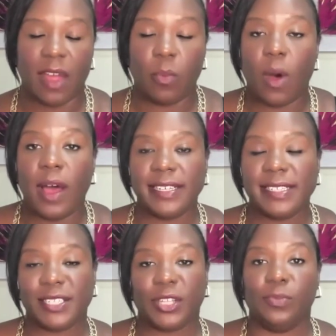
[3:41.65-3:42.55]
I want
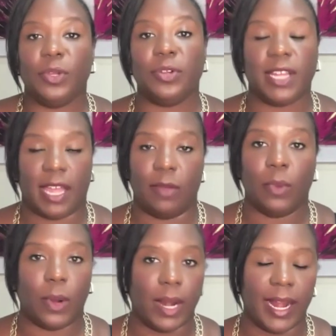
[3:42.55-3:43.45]
us to
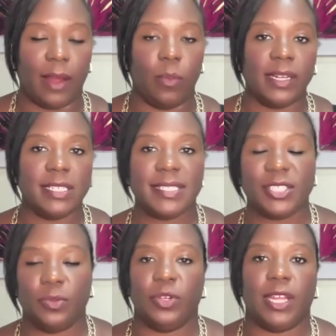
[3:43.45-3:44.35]
communicate more, I want us
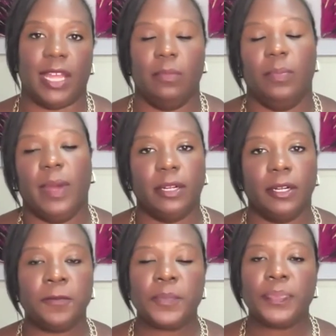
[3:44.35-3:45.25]
to communicate
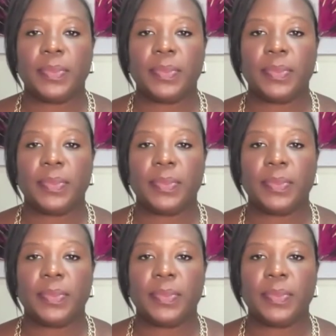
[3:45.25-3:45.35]
better.